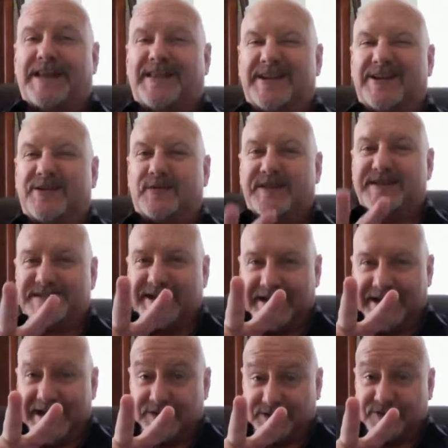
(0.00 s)
by literally
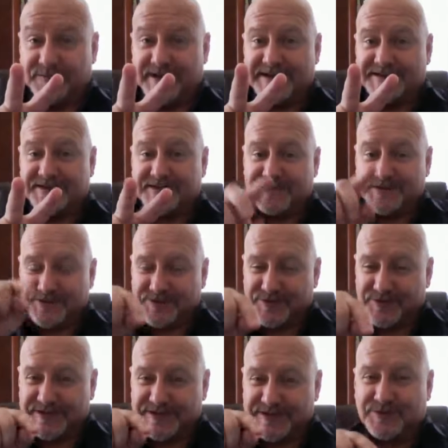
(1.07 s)
sending out 2 messages
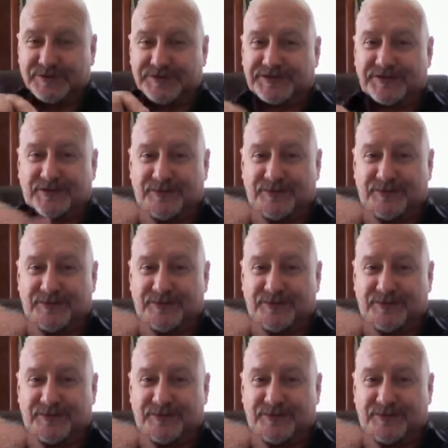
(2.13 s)
through these tools.